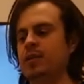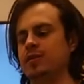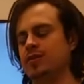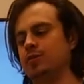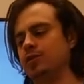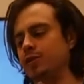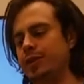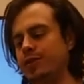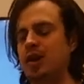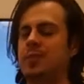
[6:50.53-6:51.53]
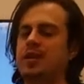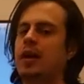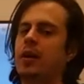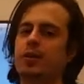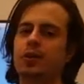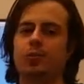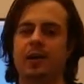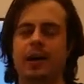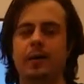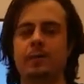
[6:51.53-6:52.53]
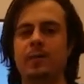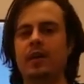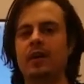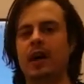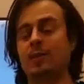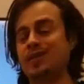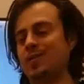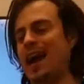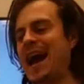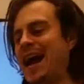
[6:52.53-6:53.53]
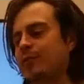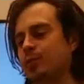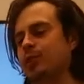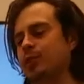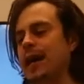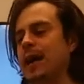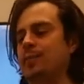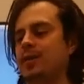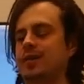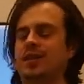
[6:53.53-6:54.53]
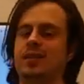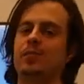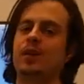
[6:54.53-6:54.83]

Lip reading: And so you'll hear Chomsky argue about how we don't have a real capitalist system,